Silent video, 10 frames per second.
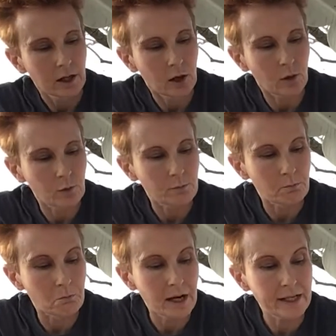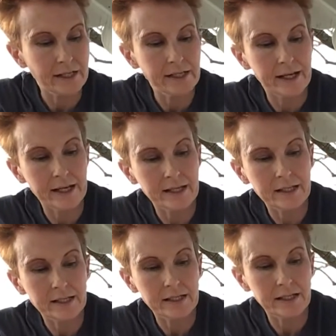On Monday,
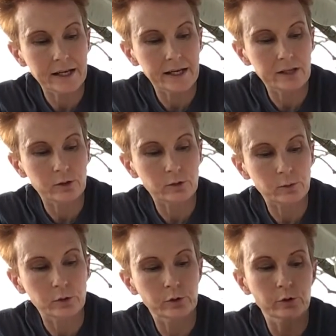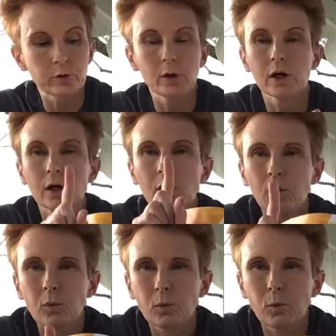he ate through
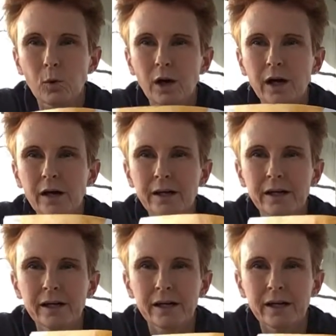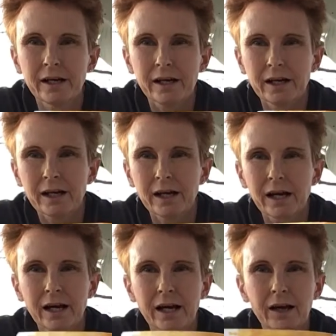one,
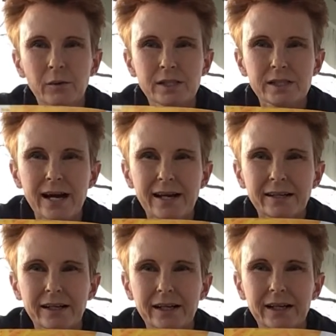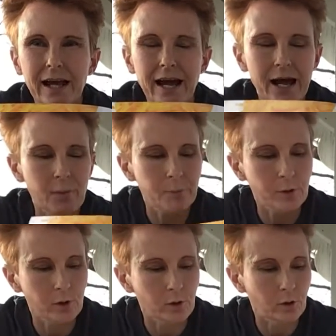what is that? An
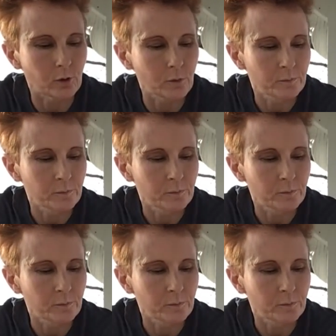apple.